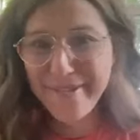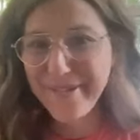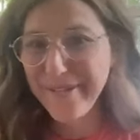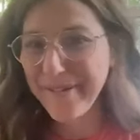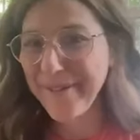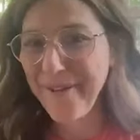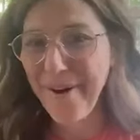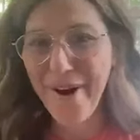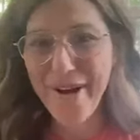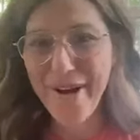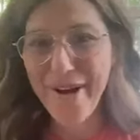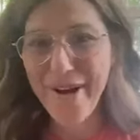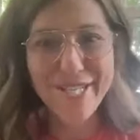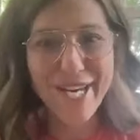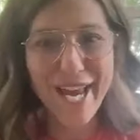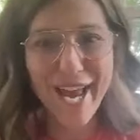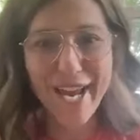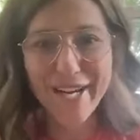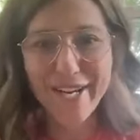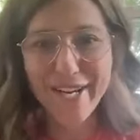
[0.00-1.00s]
to
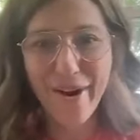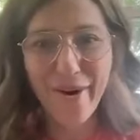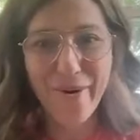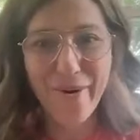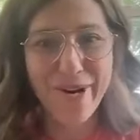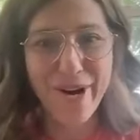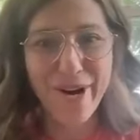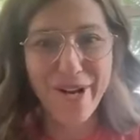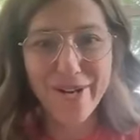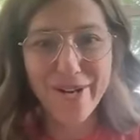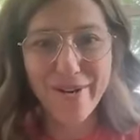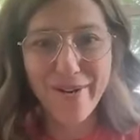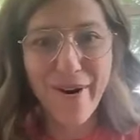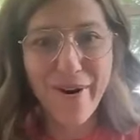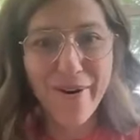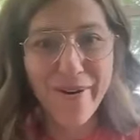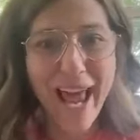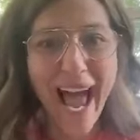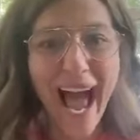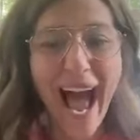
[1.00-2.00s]
launch and go it on your
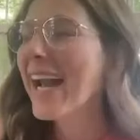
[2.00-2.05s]
own.